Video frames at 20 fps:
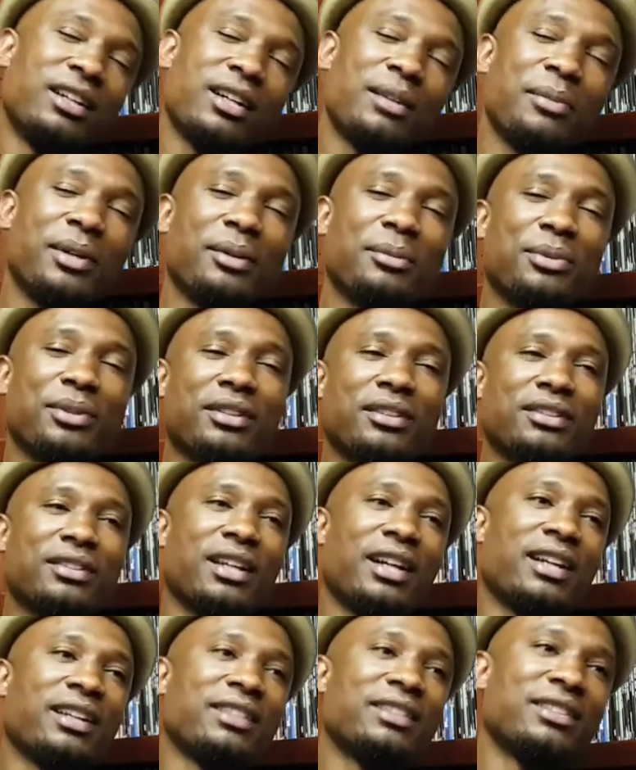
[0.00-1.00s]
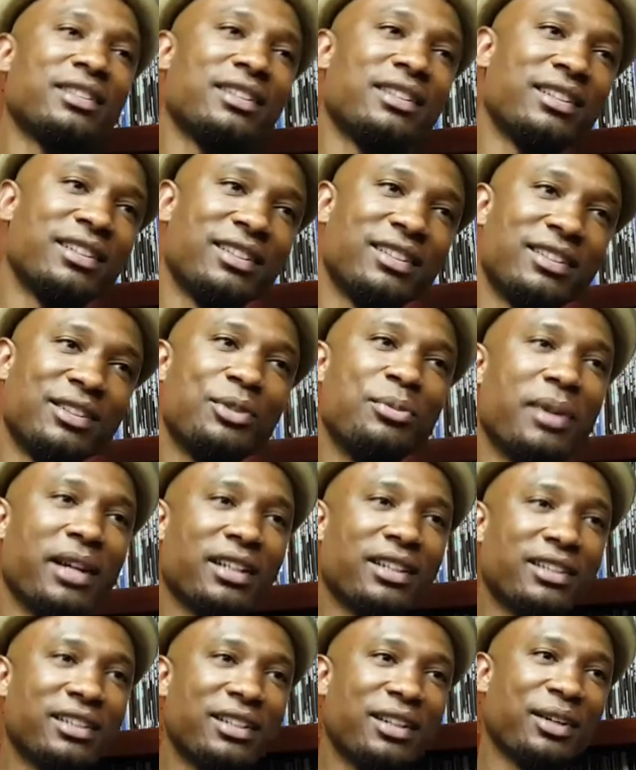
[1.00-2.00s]
Come on, bro, like, do
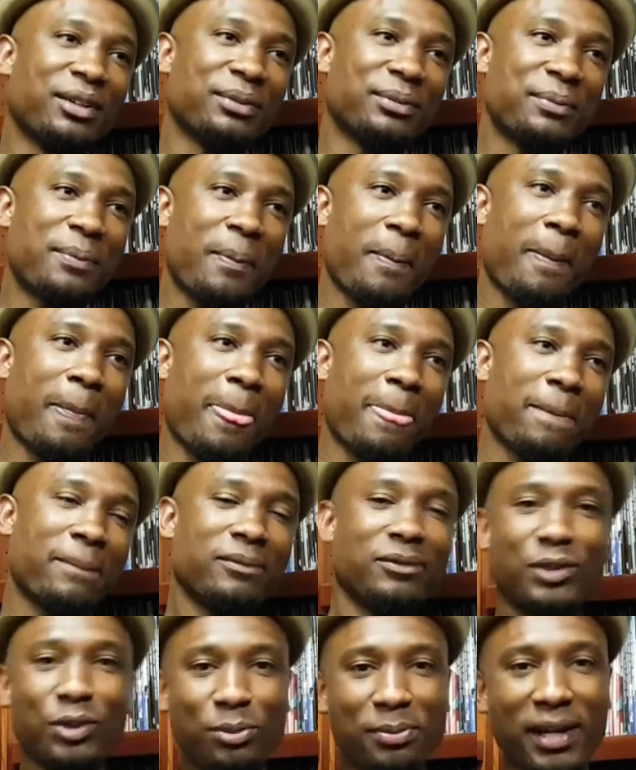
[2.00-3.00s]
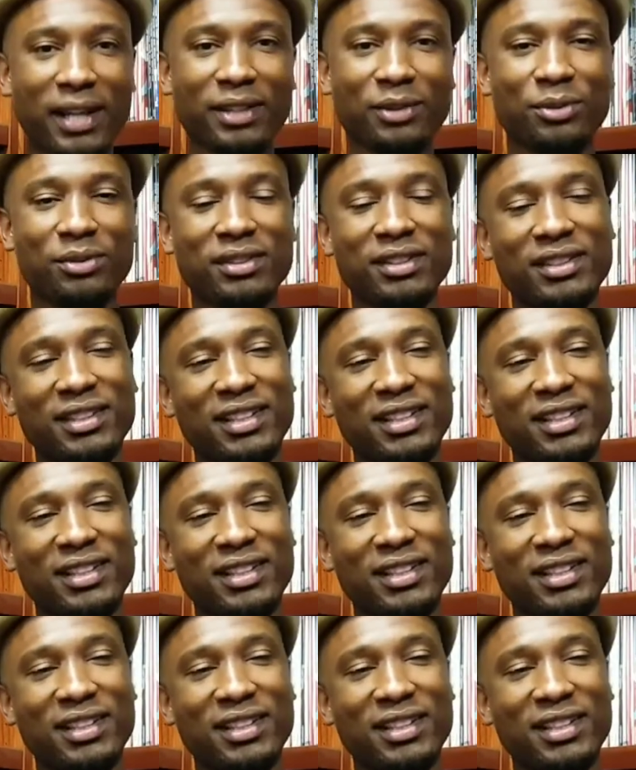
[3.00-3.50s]
better, you know. Do better.